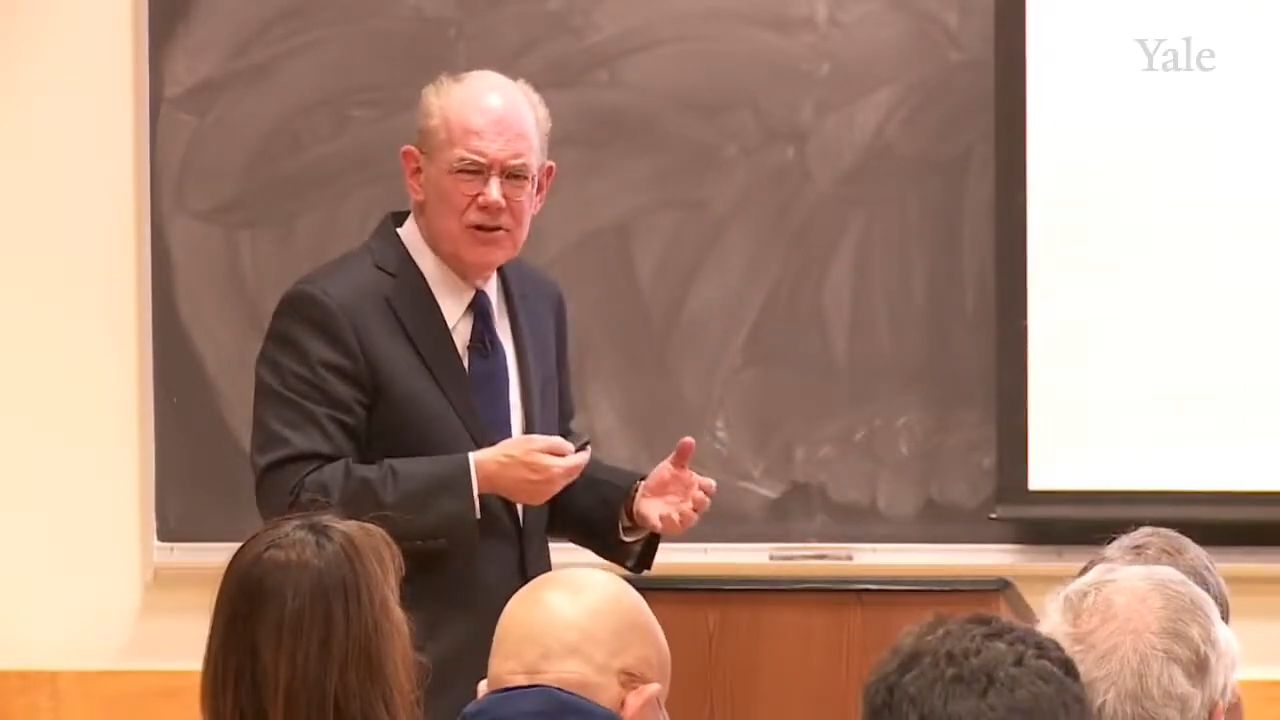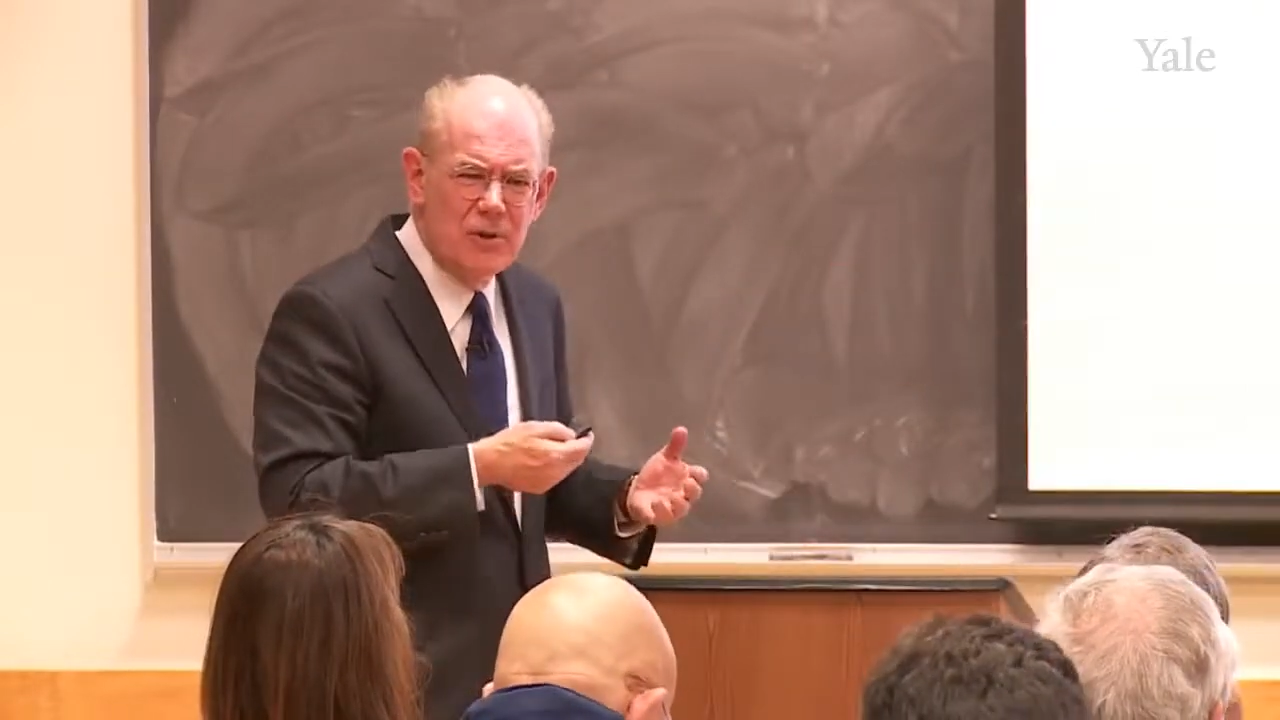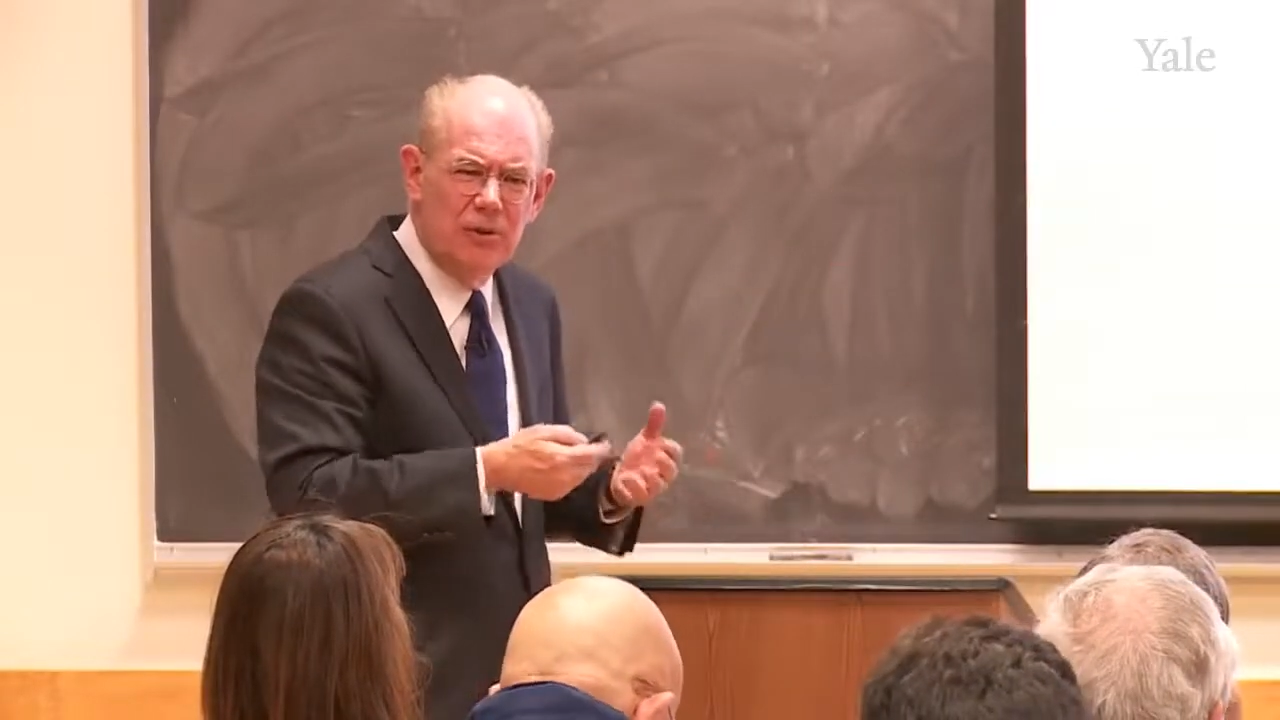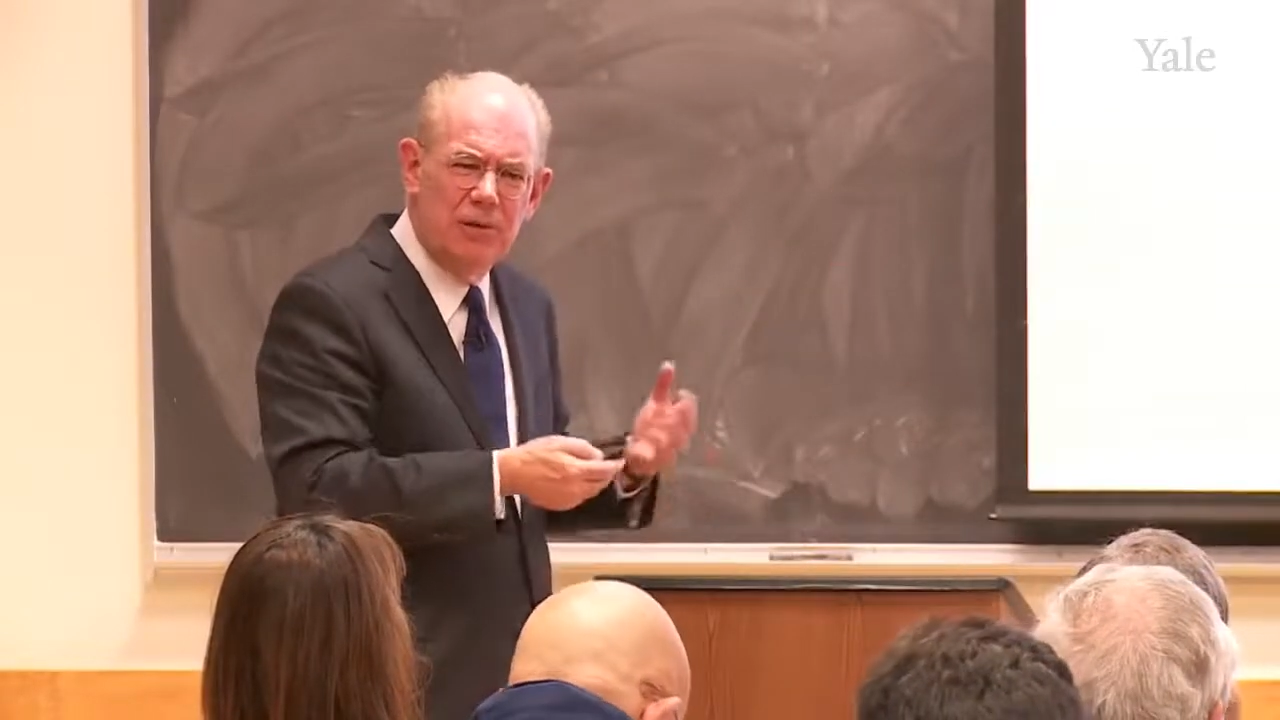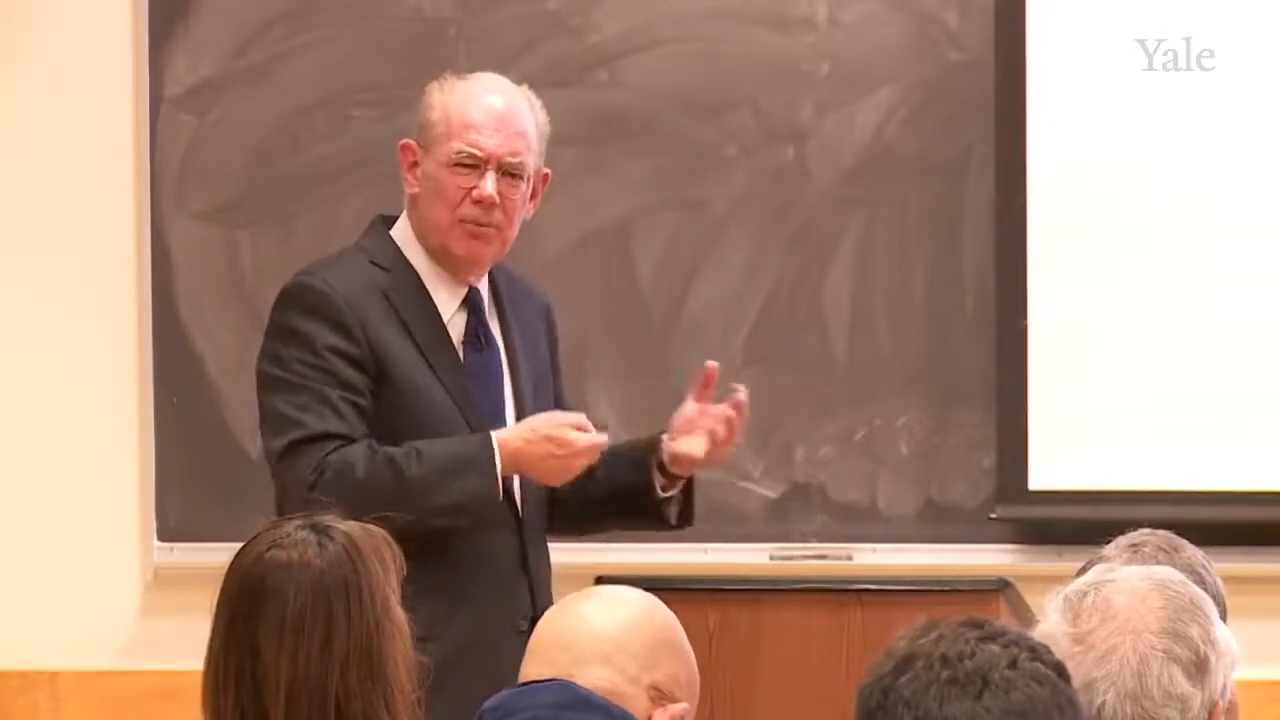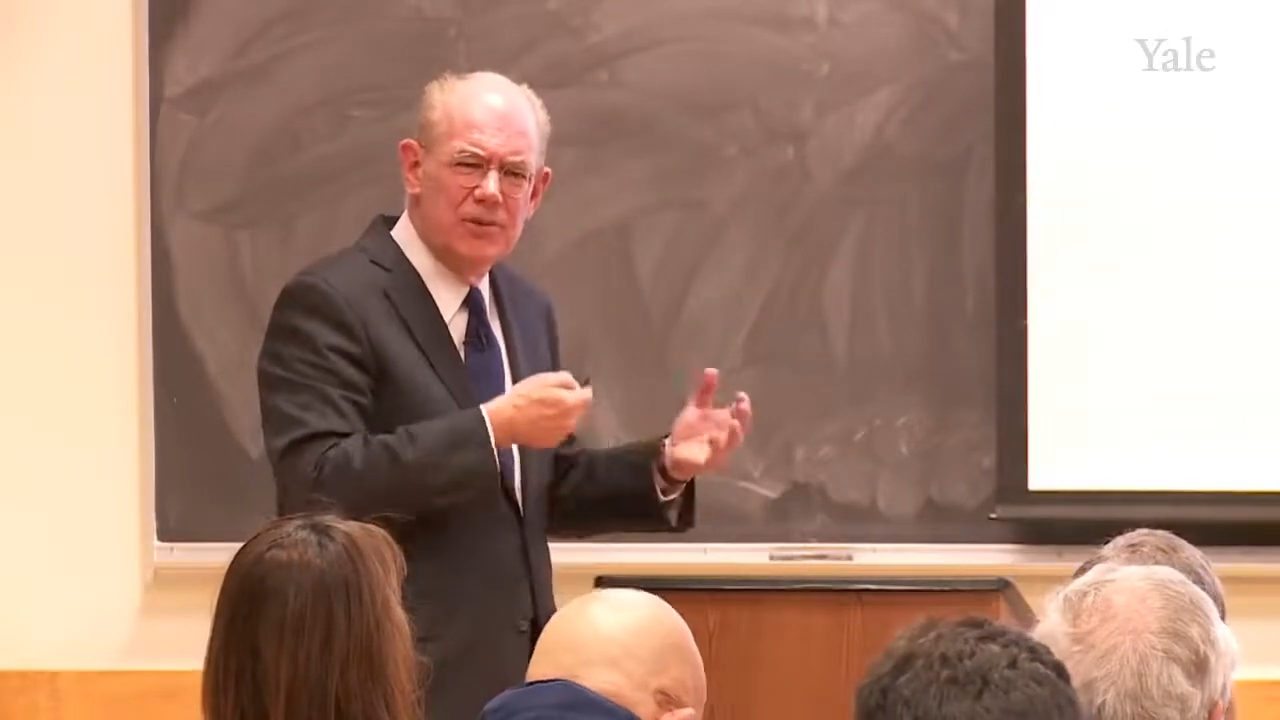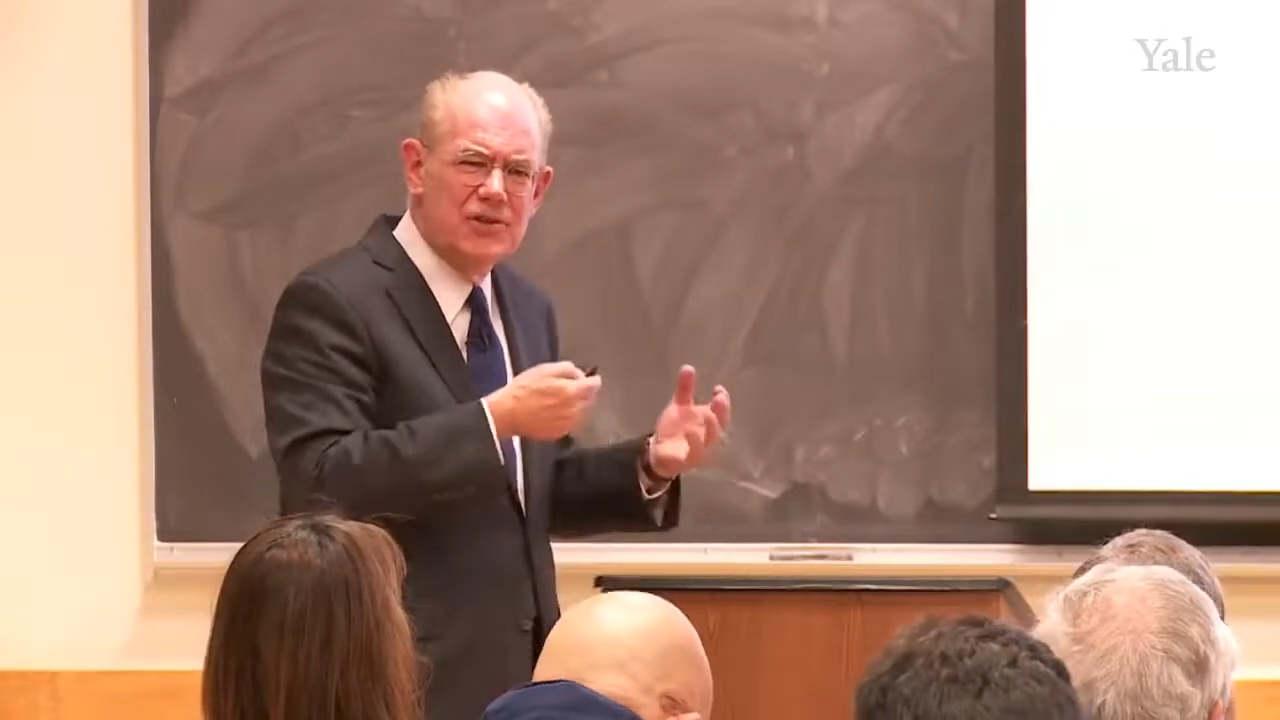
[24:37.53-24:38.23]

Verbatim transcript: So liberal